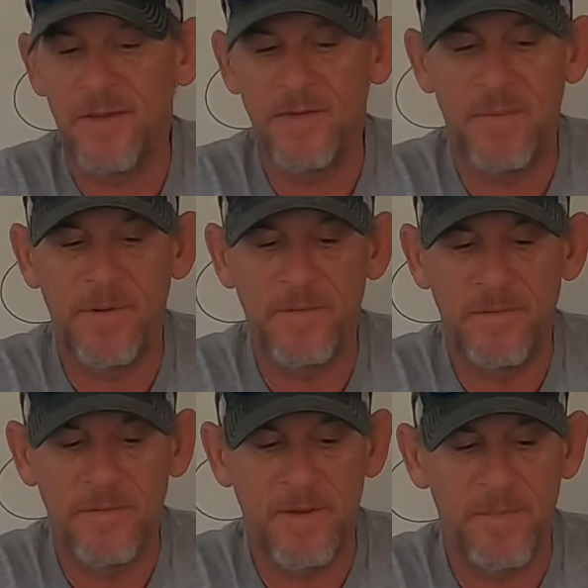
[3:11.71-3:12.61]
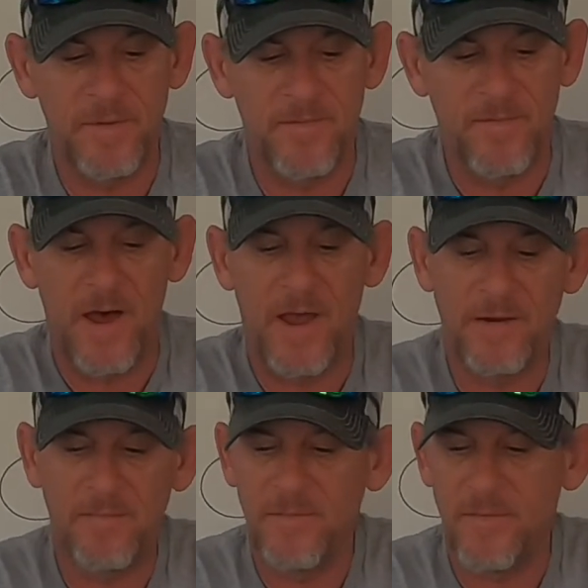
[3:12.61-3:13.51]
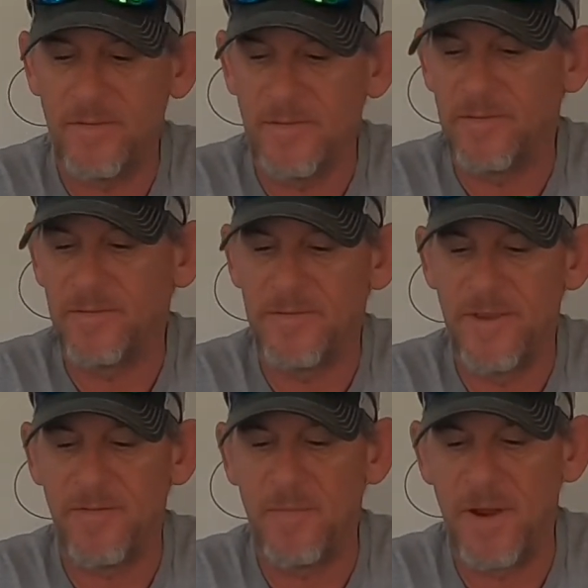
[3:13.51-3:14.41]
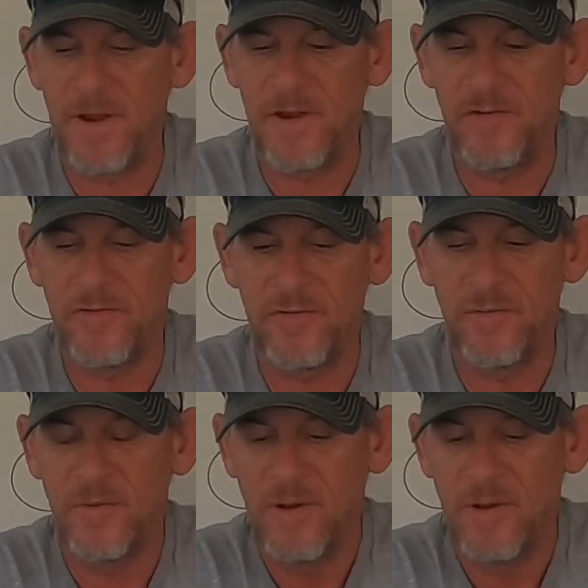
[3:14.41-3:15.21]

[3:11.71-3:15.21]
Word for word: They've been they've been fine. It's never been an issue.